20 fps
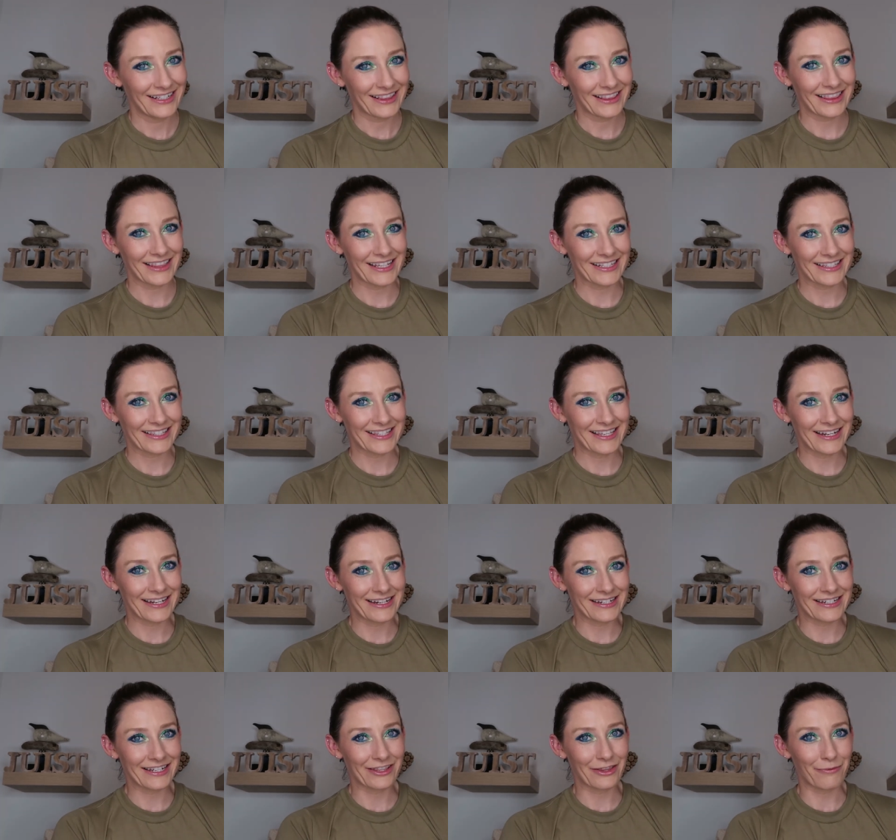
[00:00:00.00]
let's get
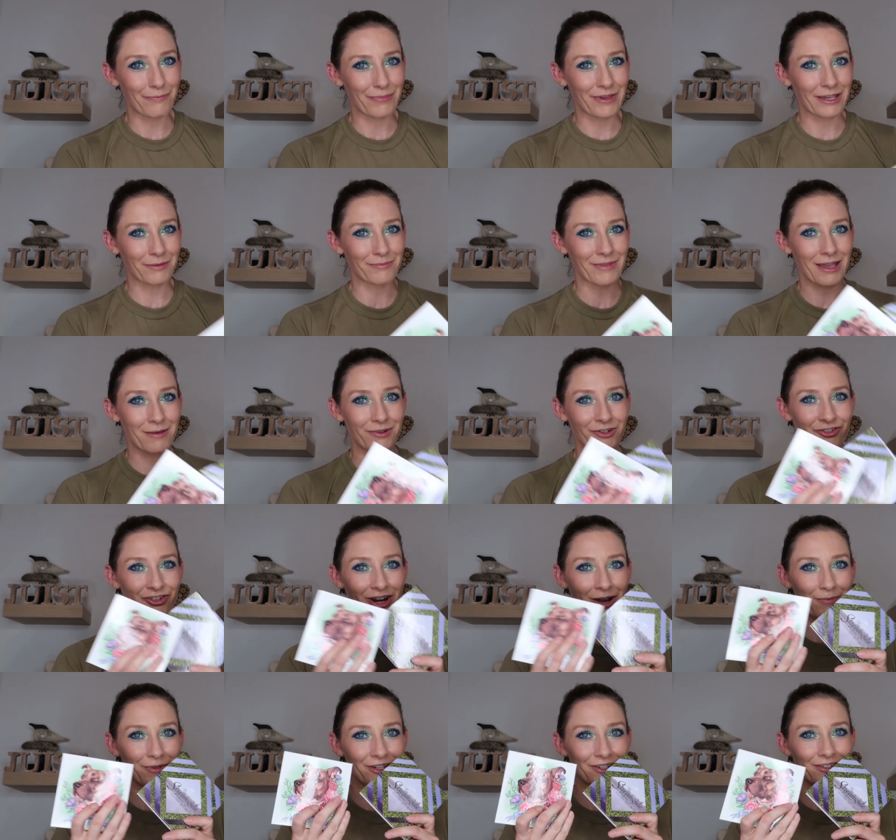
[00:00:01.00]
into the big mamma
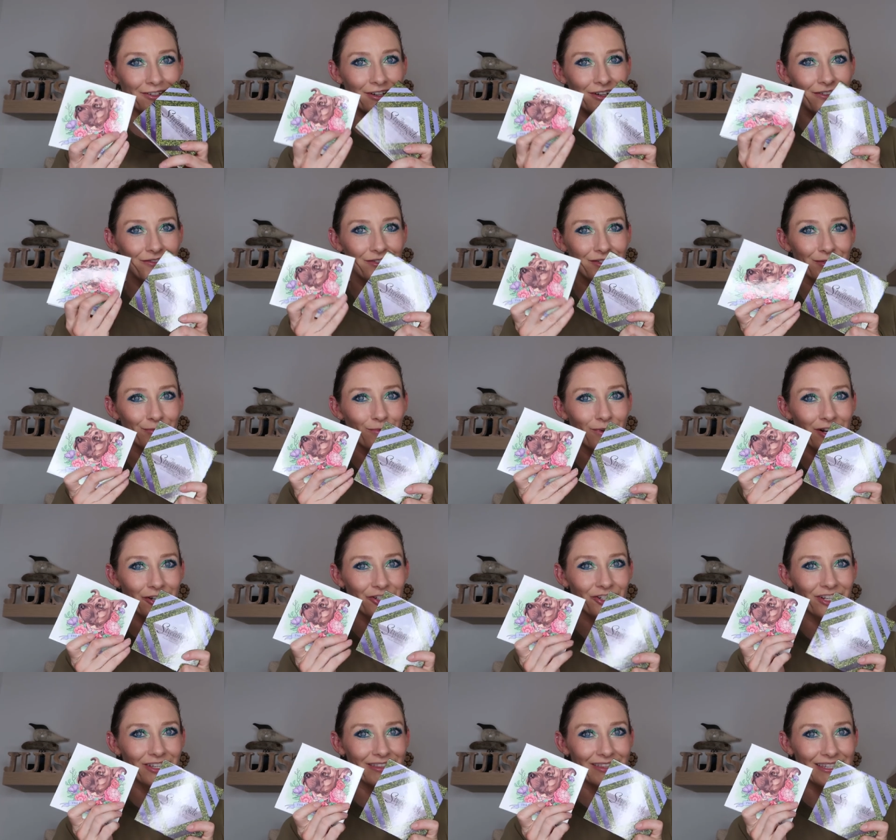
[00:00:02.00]
jamma of
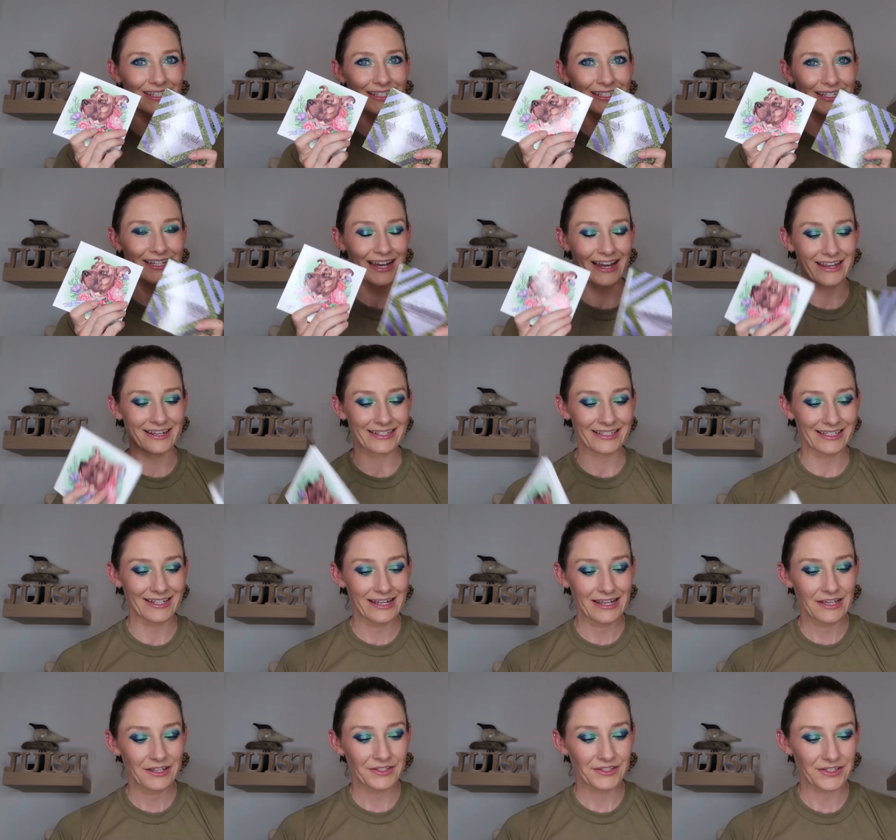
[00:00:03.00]
swatching these guys.
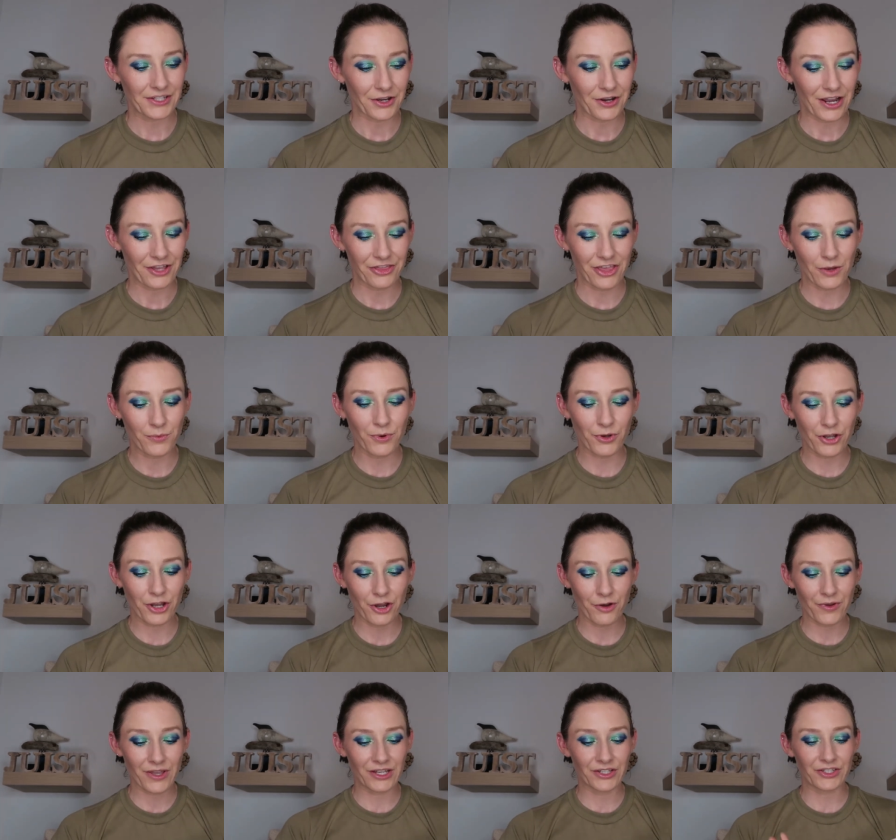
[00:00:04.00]
So I think we'll
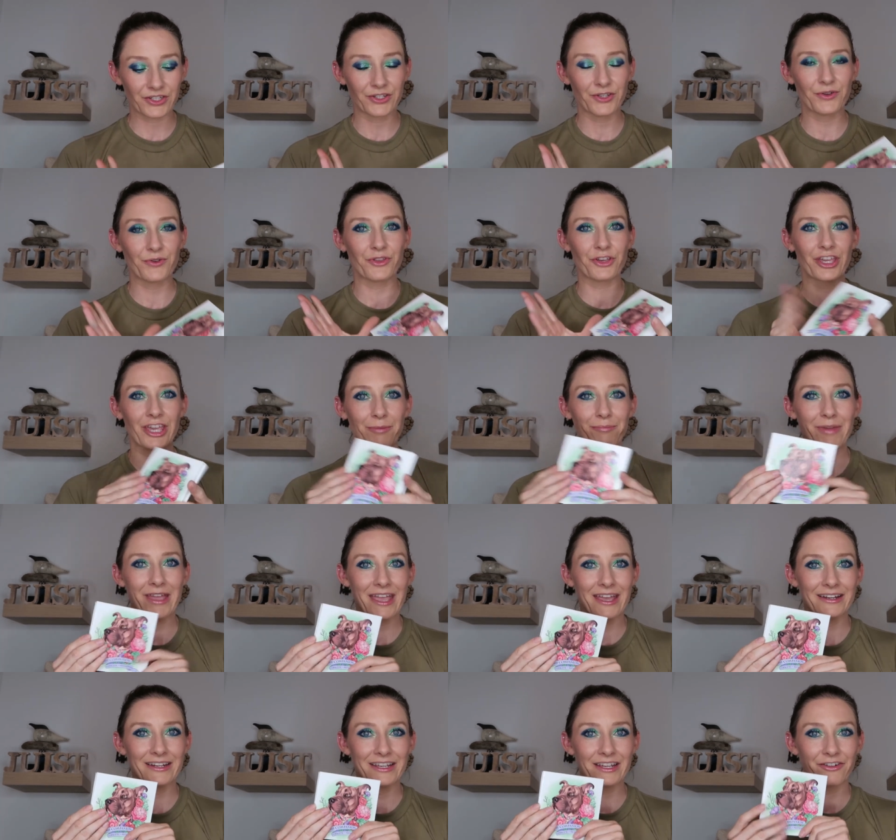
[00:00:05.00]
go into the
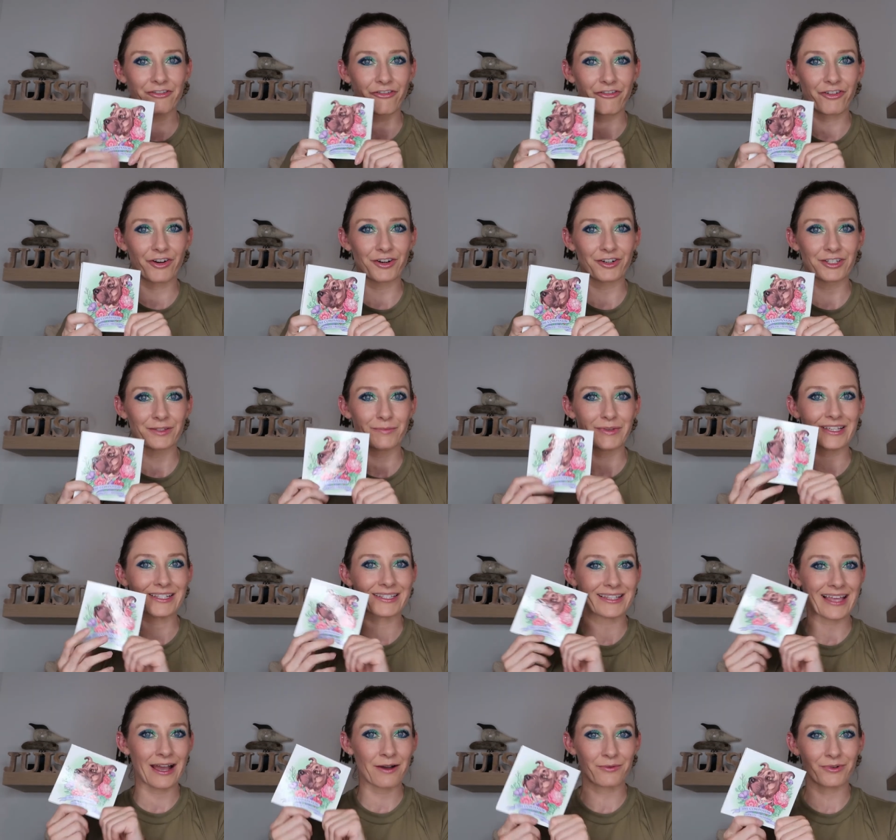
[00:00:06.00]
companion first
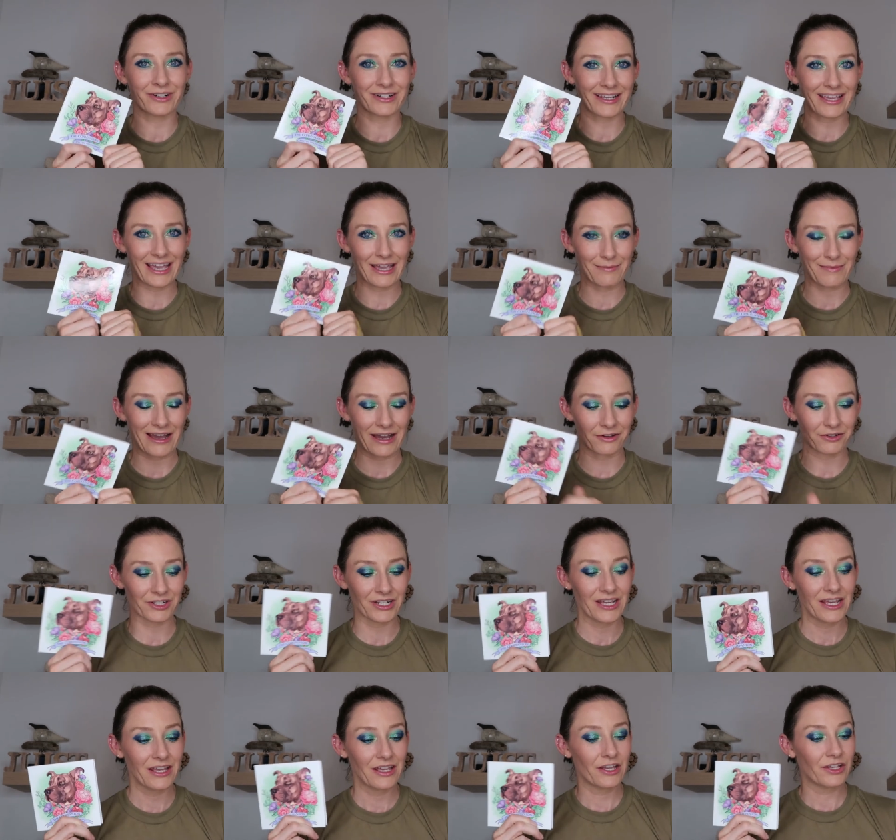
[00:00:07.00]
because that one came out
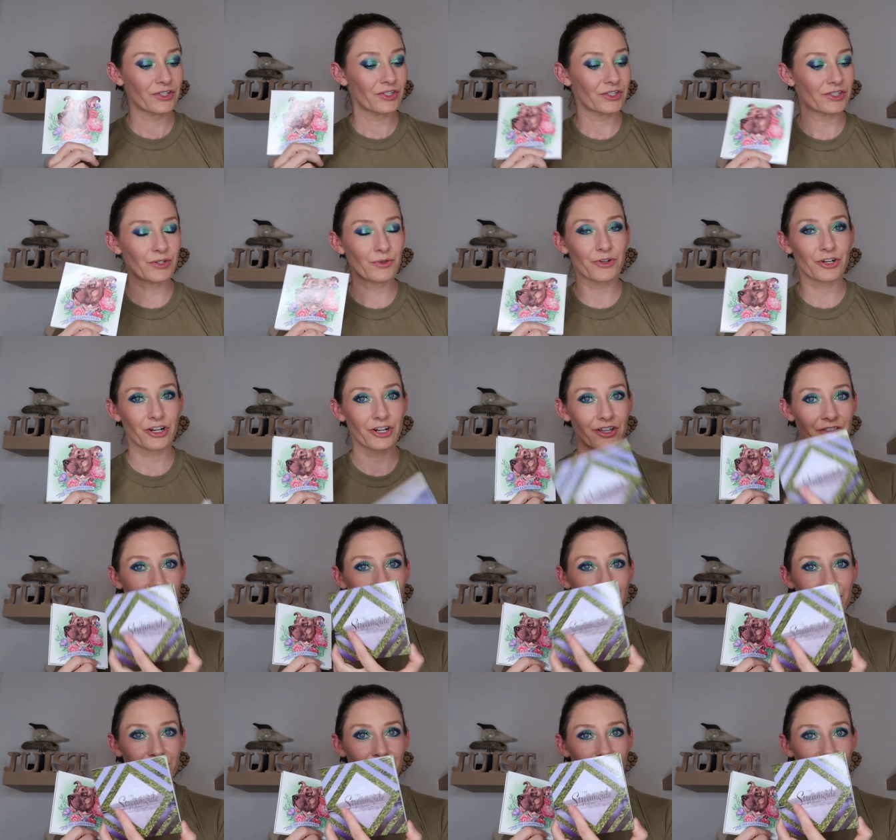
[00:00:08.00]
sooner
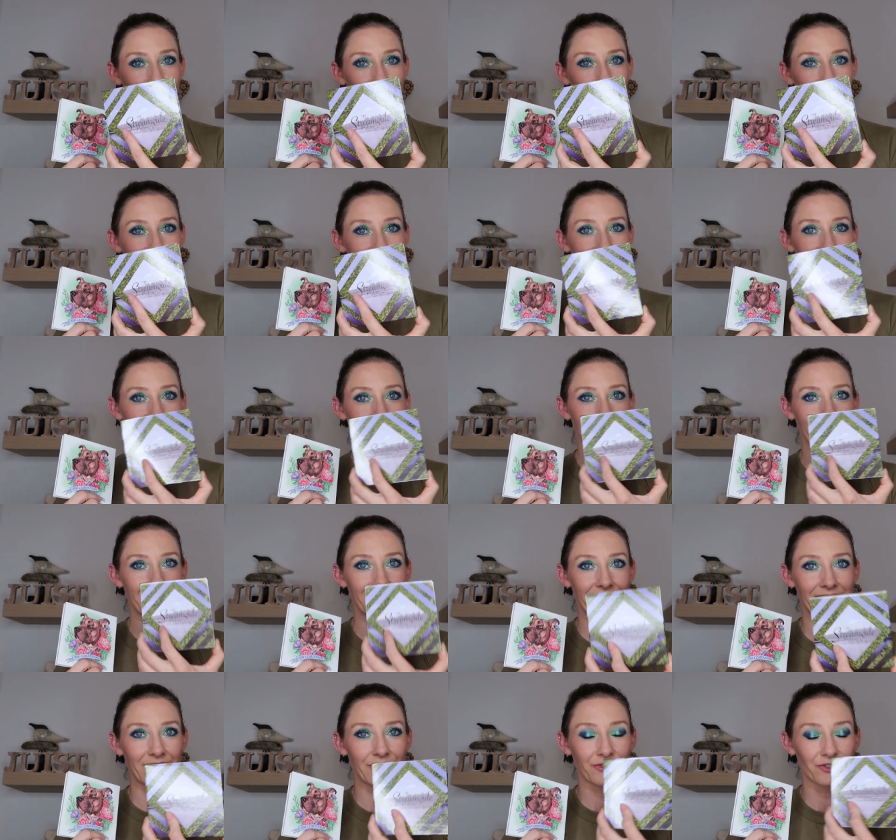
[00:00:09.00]
than the Streamside
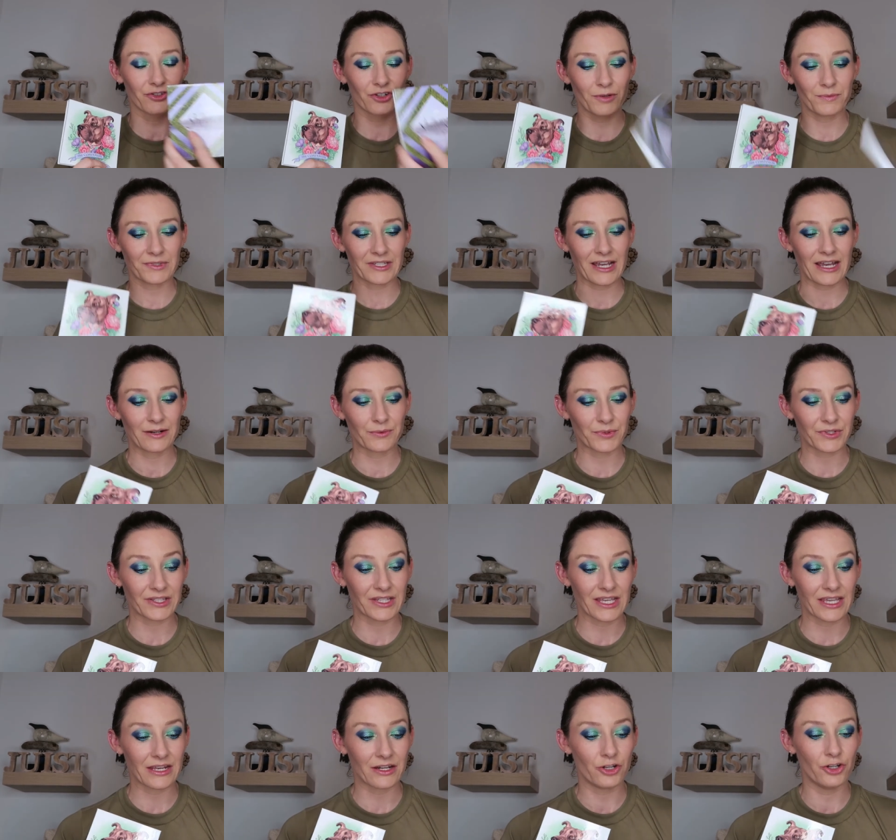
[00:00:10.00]
did. Streamside was
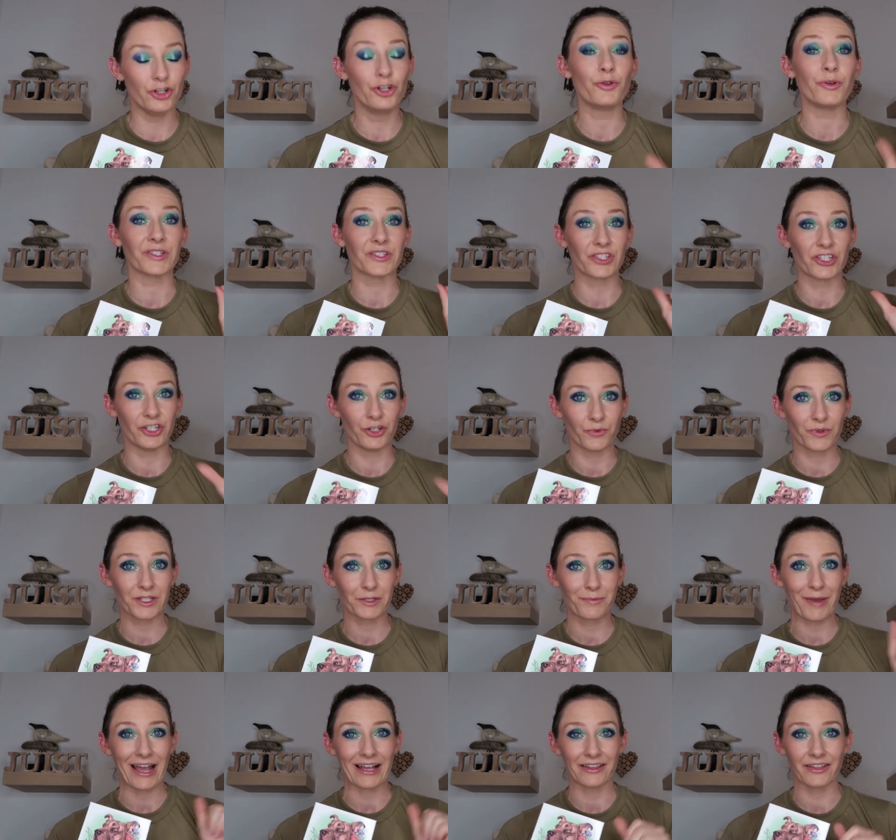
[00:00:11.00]
the newest,
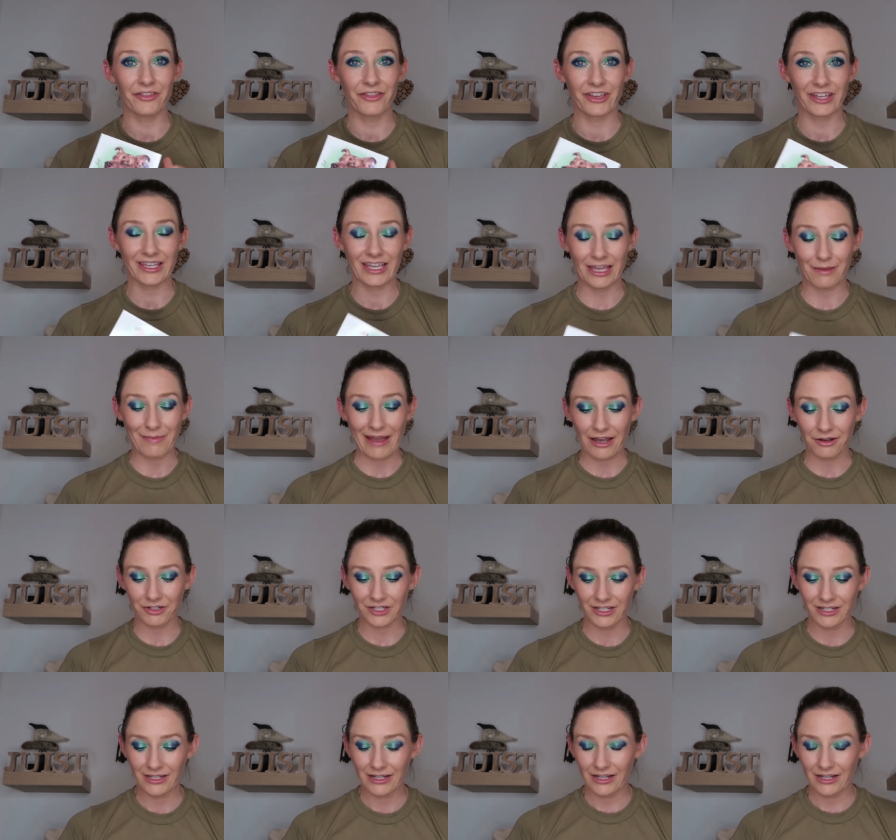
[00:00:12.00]
newest palette that came out.